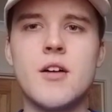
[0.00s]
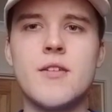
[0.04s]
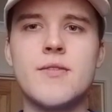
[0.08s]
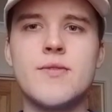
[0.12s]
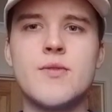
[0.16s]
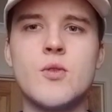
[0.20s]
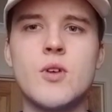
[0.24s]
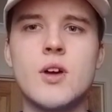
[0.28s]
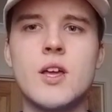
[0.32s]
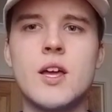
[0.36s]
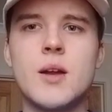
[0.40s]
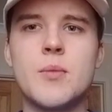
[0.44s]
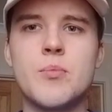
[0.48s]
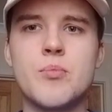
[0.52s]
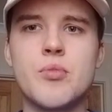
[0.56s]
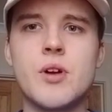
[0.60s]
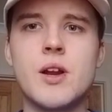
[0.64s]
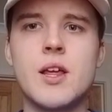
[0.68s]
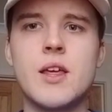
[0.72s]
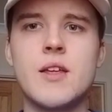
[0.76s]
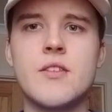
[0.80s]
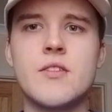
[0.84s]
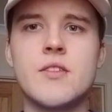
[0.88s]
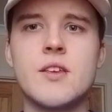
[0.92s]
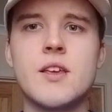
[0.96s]
I thought he had a
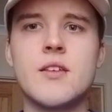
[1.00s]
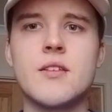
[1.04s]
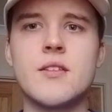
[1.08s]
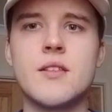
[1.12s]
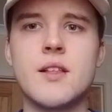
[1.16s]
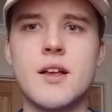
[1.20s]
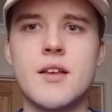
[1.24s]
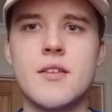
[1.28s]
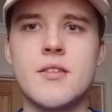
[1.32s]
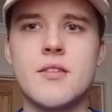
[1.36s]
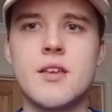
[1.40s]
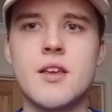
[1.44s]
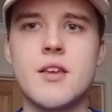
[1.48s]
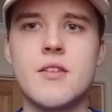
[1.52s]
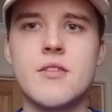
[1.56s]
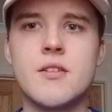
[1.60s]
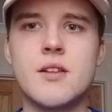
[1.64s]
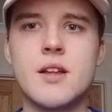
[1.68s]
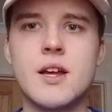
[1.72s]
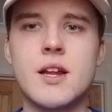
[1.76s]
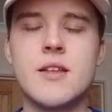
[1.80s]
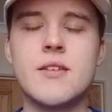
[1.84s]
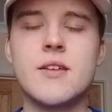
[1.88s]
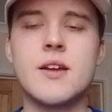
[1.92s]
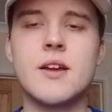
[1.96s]
brilliant season last
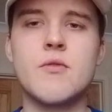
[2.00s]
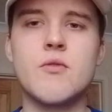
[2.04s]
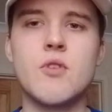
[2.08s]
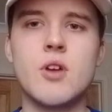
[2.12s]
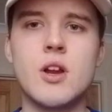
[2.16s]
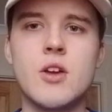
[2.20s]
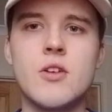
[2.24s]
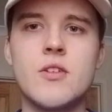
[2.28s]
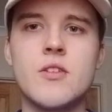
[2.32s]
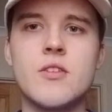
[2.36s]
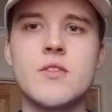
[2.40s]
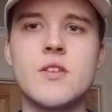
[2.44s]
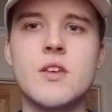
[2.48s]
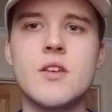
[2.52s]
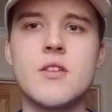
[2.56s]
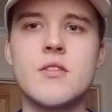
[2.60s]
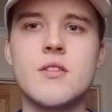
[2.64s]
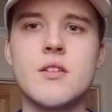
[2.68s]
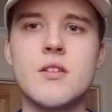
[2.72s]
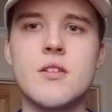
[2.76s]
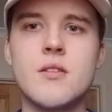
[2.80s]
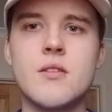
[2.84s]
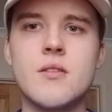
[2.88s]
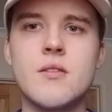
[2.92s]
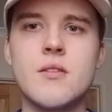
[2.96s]
season, and he's had a really good
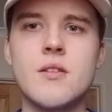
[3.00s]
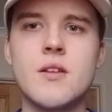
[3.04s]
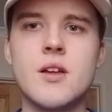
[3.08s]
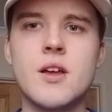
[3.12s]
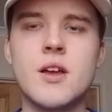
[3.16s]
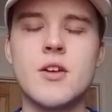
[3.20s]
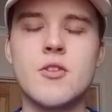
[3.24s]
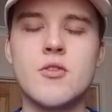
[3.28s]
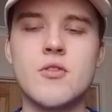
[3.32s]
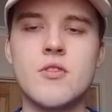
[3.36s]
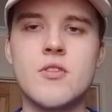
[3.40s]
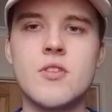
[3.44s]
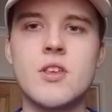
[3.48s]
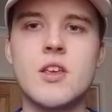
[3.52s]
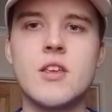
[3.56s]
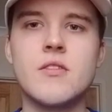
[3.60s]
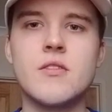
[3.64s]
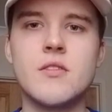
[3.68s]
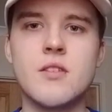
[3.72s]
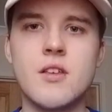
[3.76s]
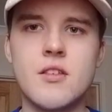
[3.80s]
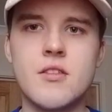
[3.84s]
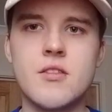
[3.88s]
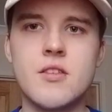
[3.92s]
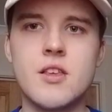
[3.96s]
season
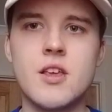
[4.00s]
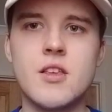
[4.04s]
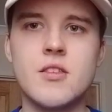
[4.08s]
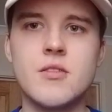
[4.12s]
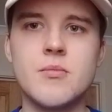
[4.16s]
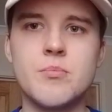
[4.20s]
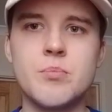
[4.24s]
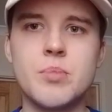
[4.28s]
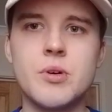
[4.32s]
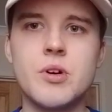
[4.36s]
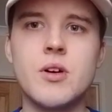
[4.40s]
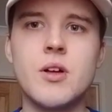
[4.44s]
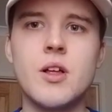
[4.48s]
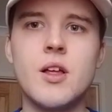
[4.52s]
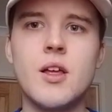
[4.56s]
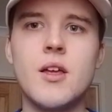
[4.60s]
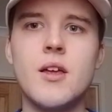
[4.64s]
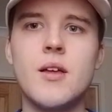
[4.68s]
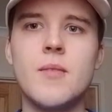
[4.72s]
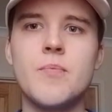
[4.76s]
this season, but